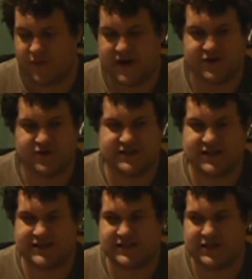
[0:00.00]

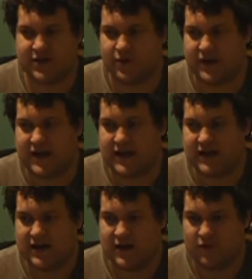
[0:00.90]
360 degree
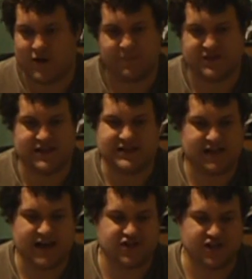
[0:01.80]

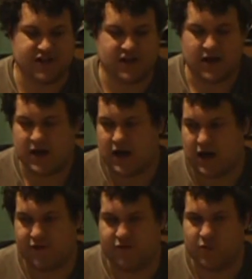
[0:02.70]
representation
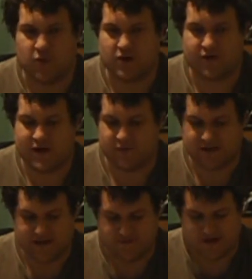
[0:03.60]
of the world that we
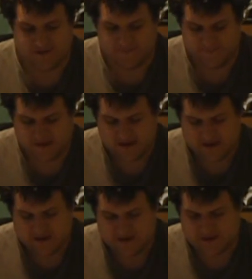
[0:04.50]
live in.
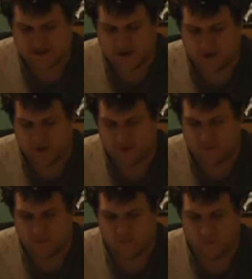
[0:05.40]

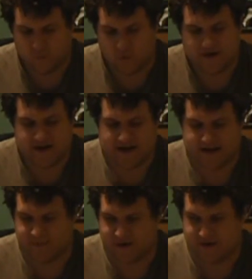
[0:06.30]
So one
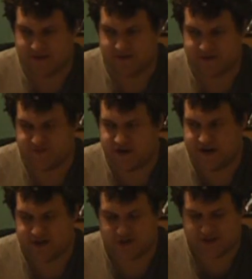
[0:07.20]
documentary that looks
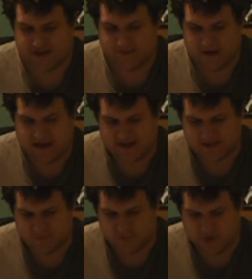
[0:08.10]
very interesting to me
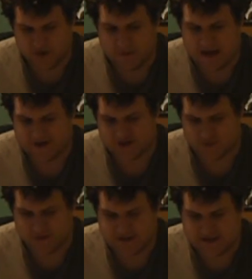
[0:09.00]
is Brillo Box
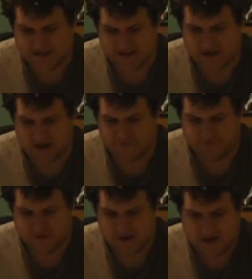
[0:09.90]
Three Cents Off,